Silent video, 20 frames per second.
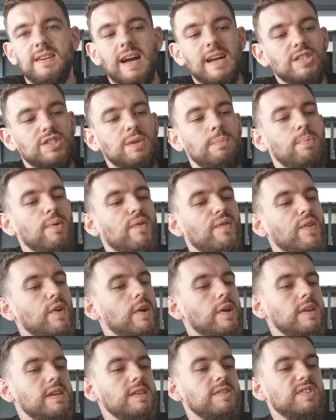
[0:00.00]
I actually
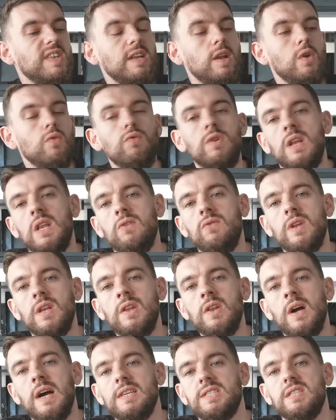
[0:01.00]
prefer these. They look
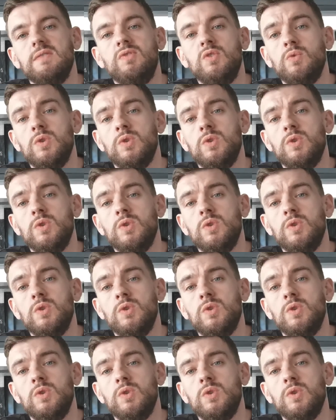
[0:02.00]
really nice if